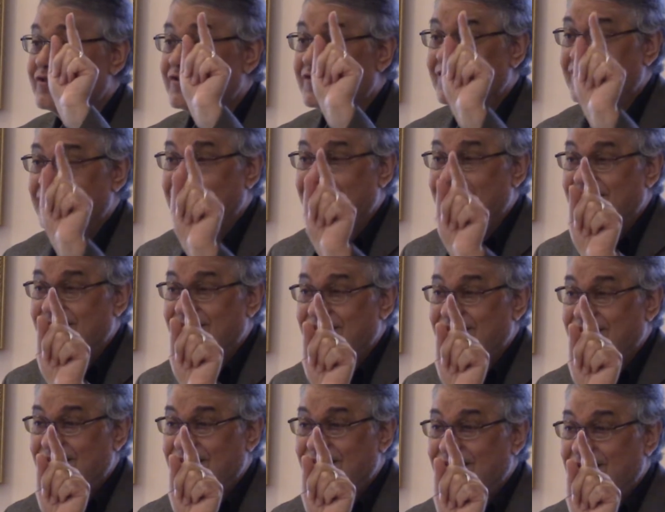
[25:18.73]
waiting for
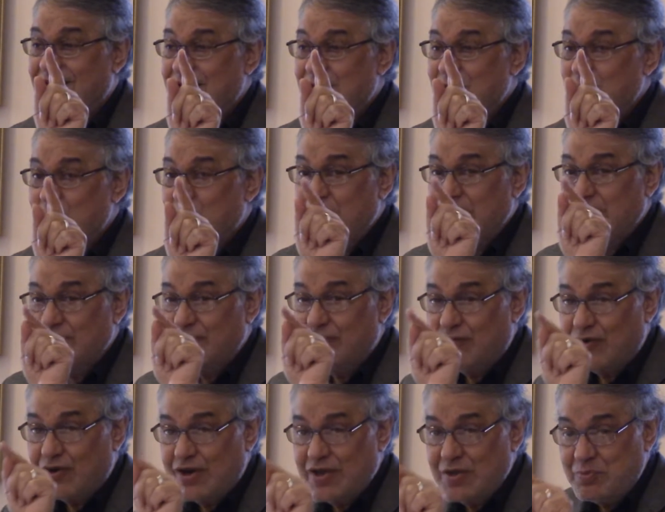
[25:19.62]
Ibrahim
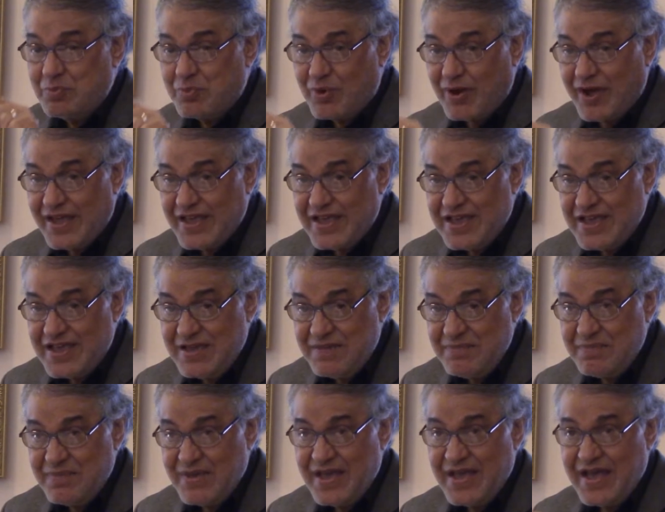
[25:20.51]
and
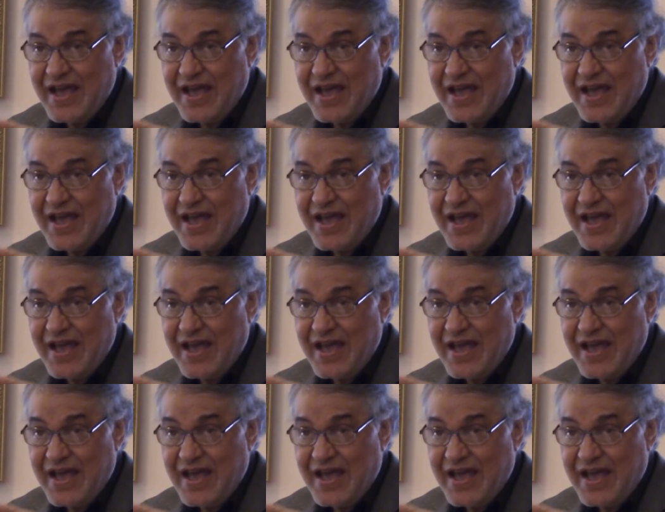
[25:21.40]
Ismail.